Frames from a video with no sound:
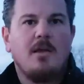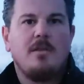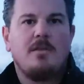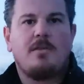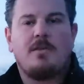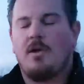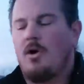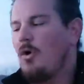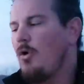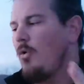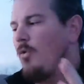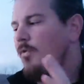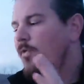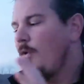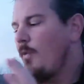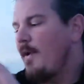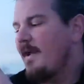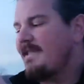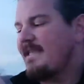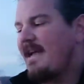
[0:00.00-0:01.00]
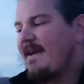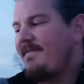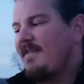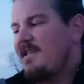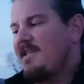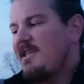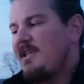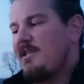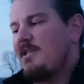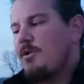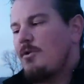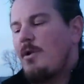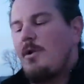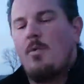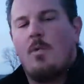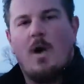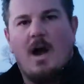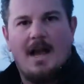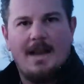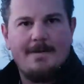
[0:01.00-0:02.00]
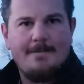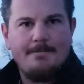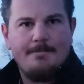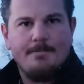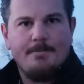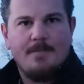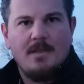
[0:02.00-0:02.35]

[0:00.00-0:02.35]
So the ones that have the 631